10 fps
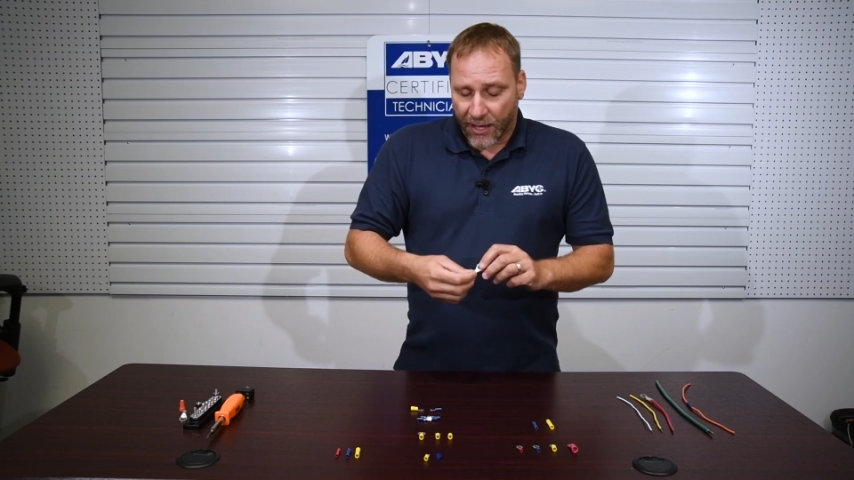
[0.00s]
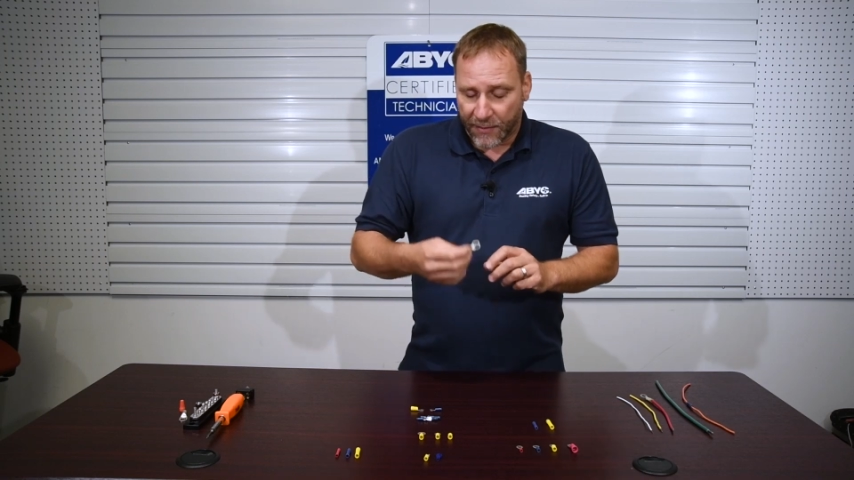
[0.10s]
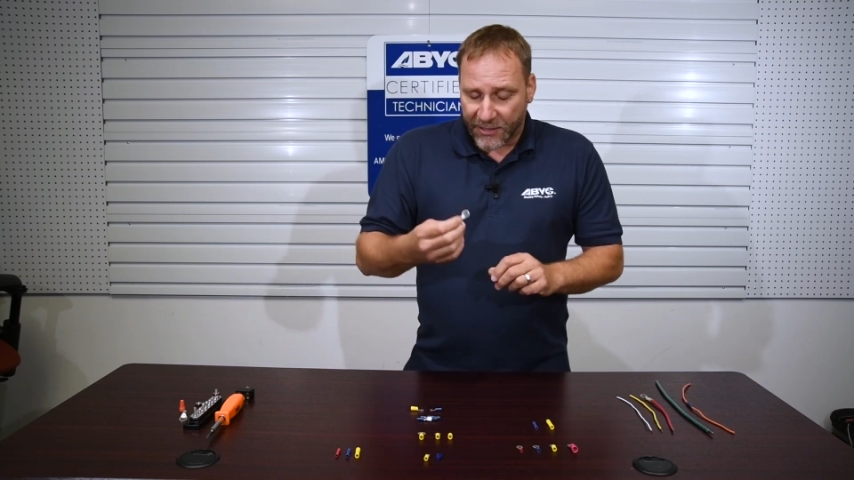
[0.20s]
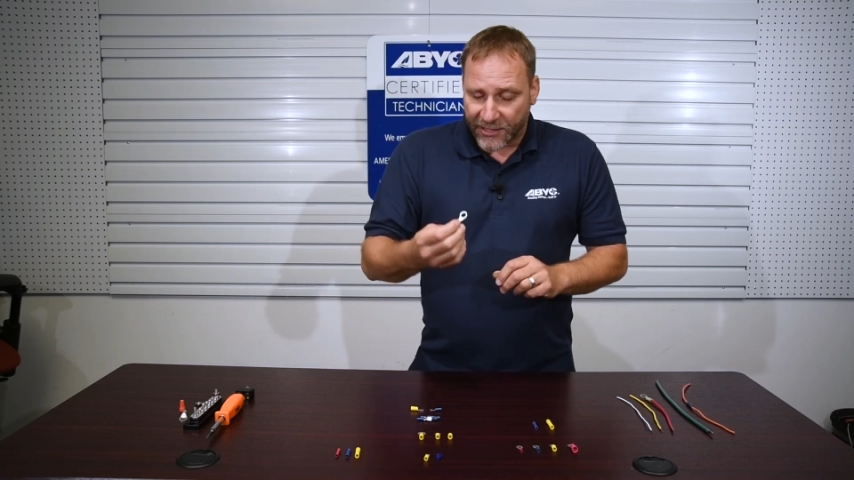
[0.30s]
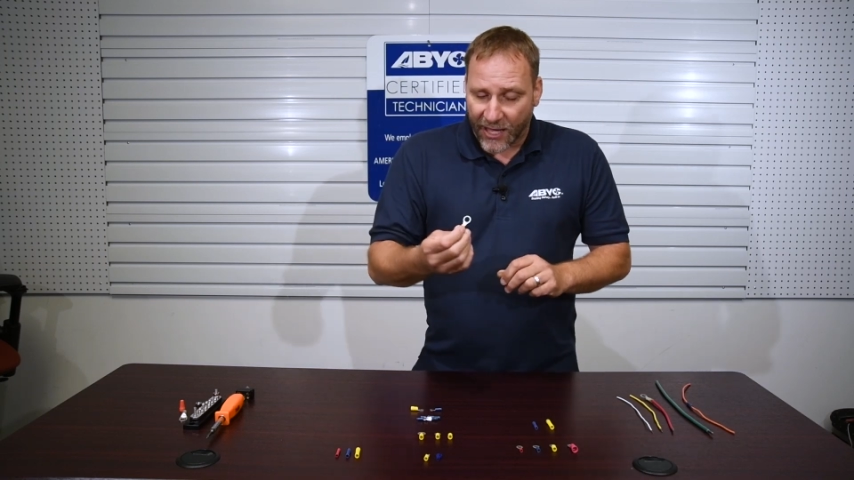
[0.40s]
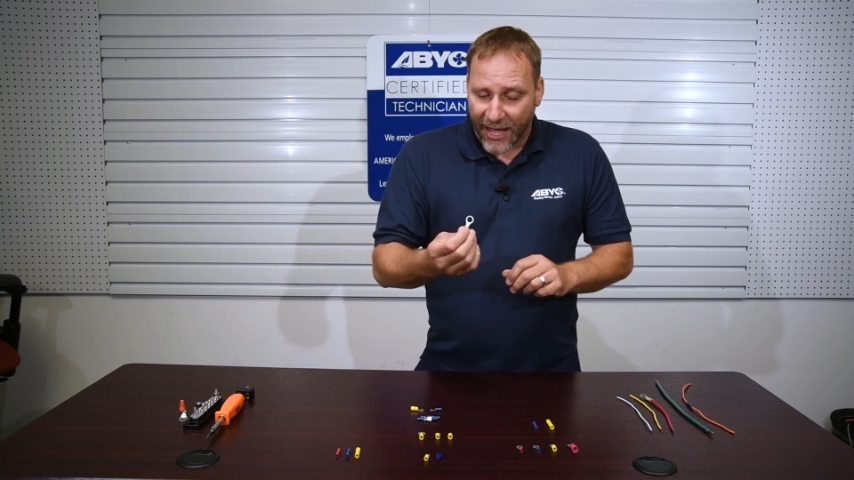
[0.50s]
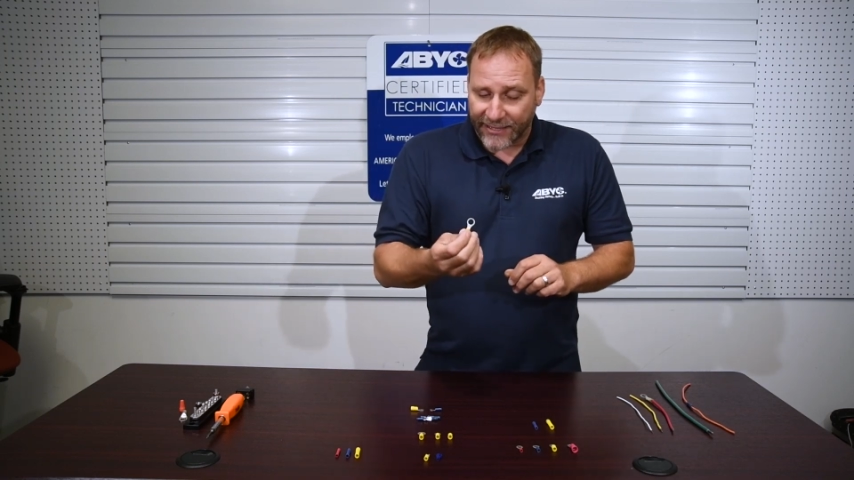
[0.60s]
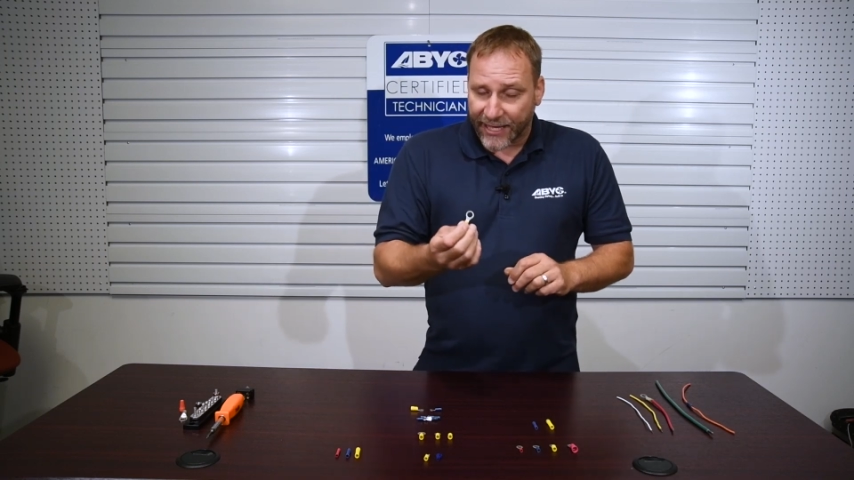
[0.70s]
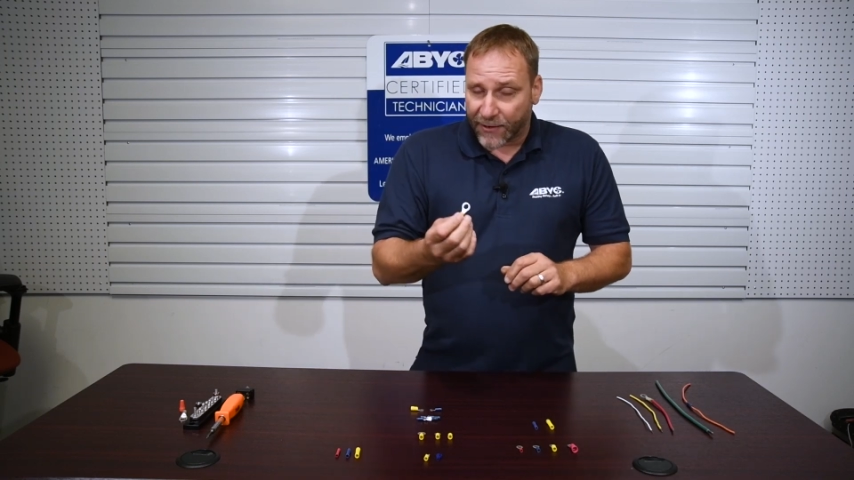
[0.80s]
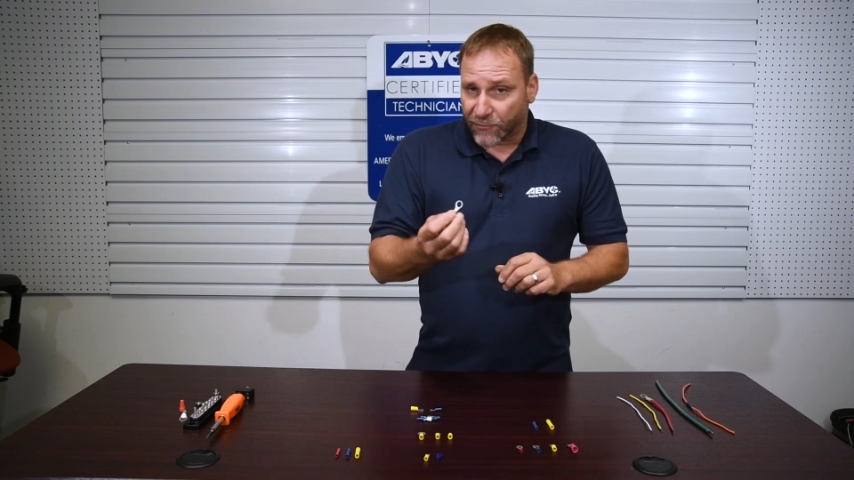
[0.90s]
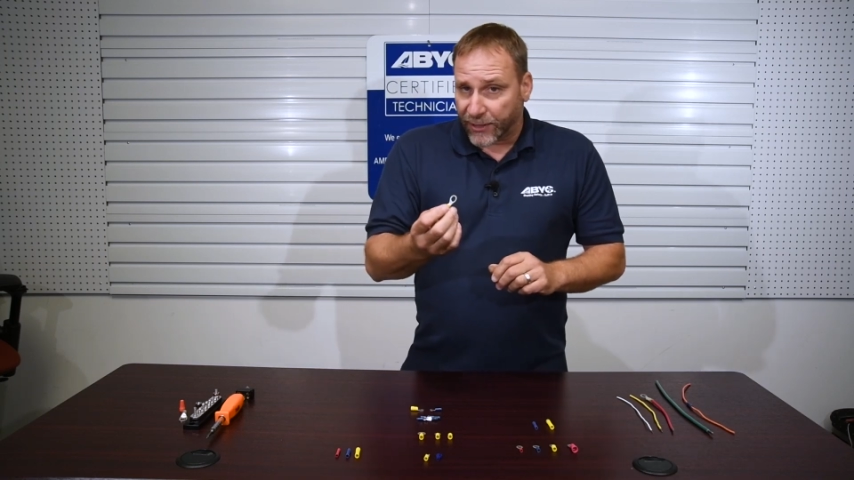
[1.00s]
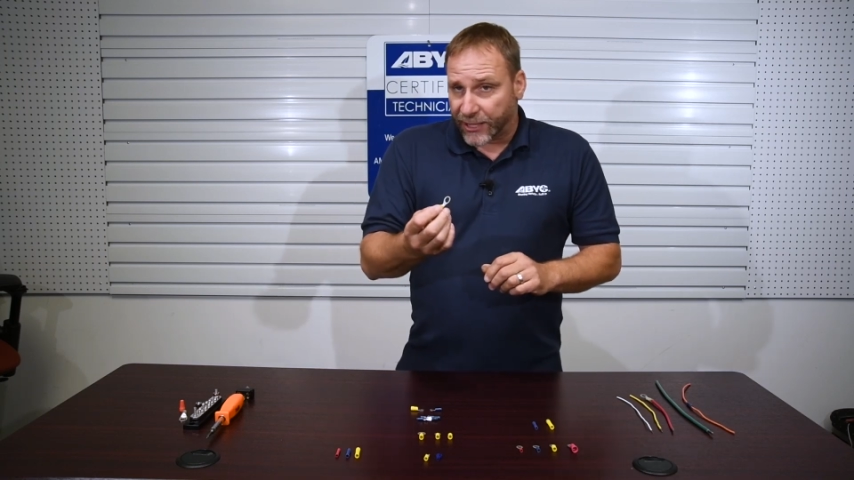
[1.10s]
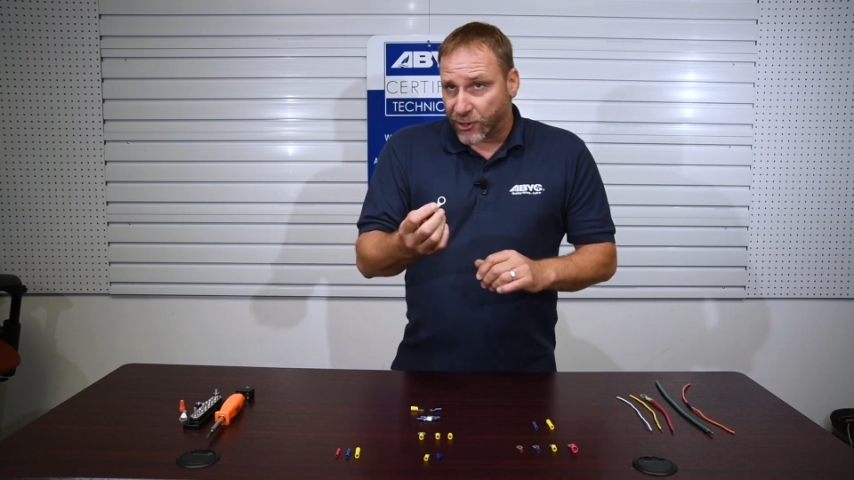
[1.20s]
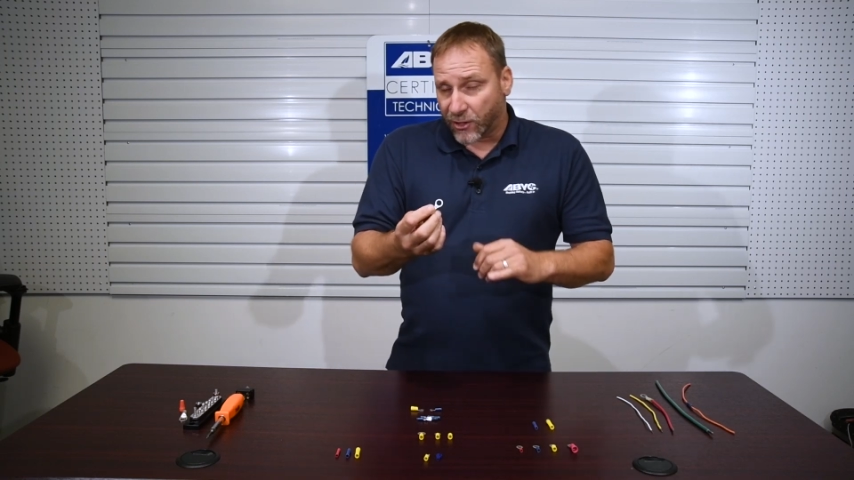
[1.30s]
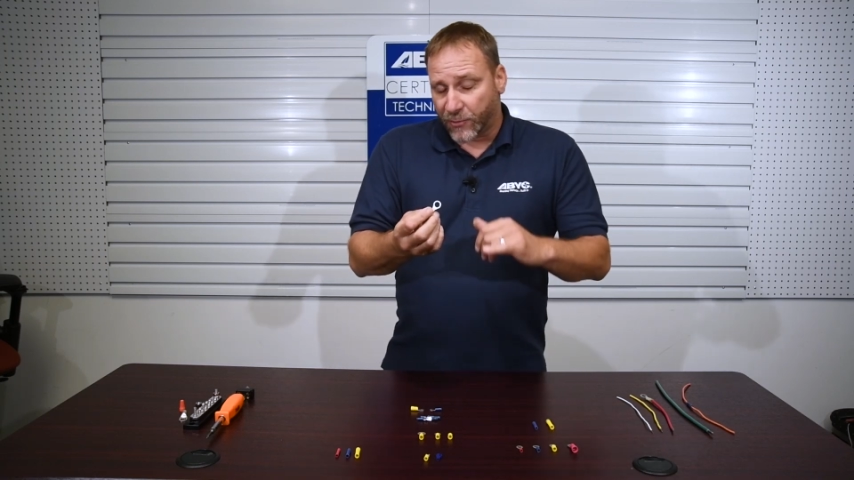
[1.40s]
And besides that
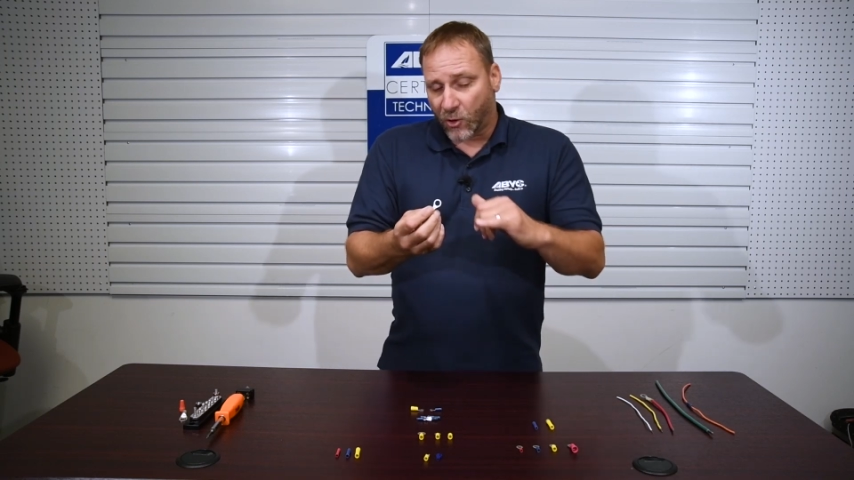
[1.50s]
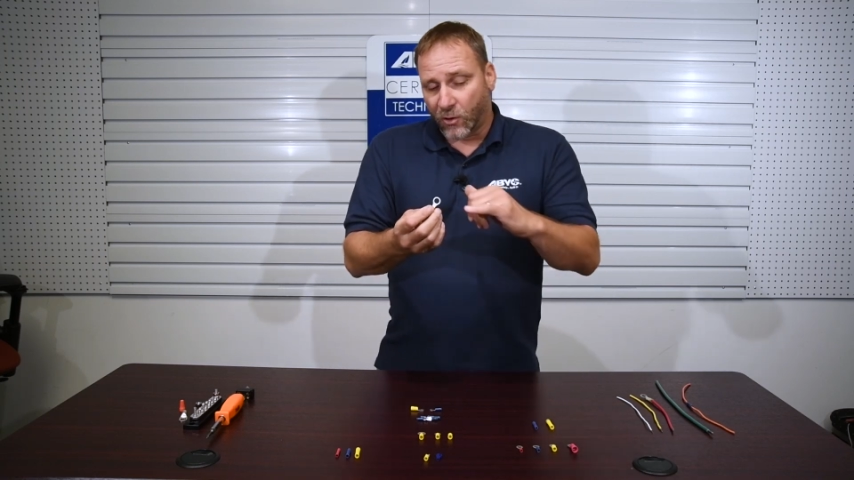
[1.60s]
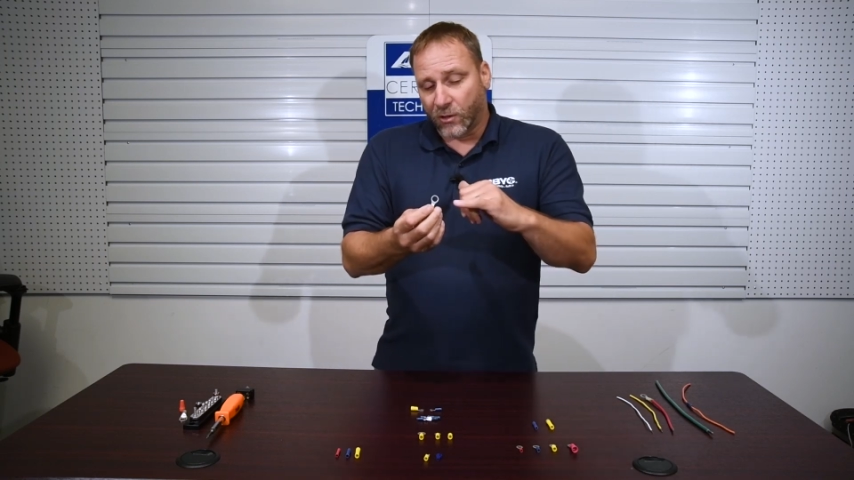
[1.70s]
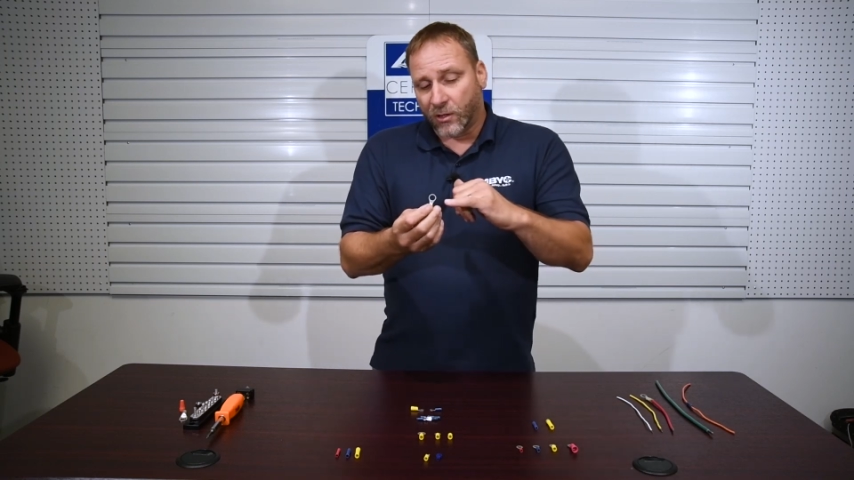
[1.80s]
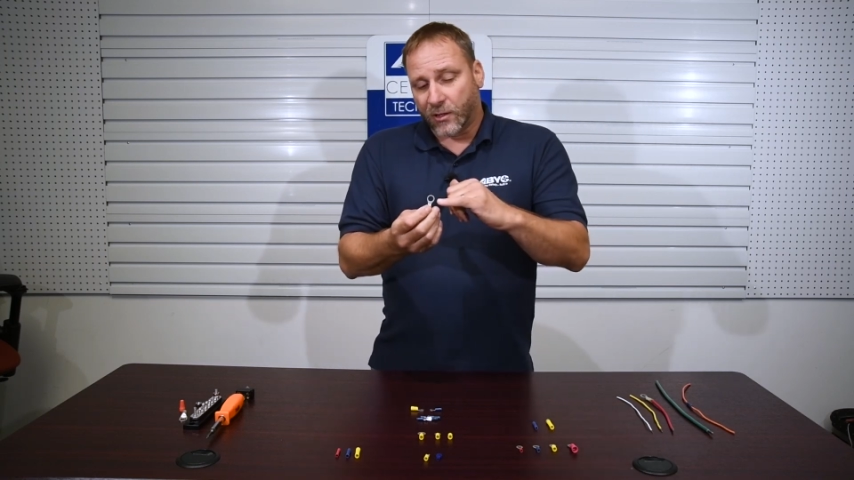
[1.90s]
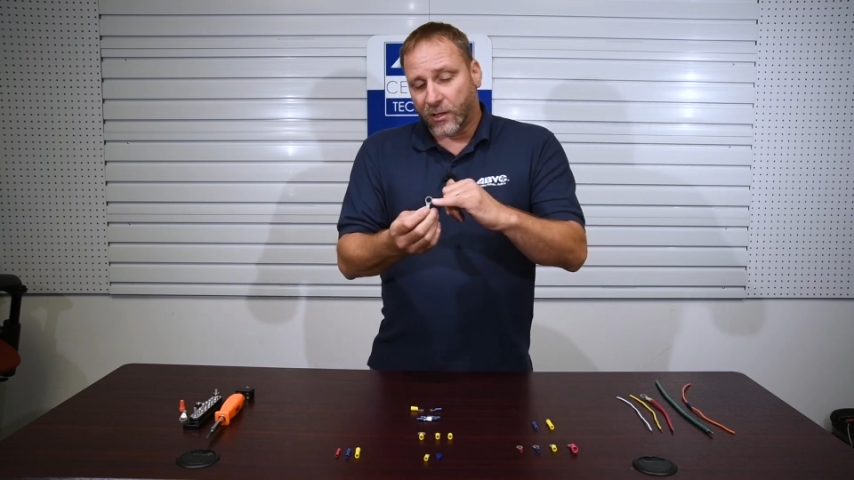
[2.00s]
ring terminal,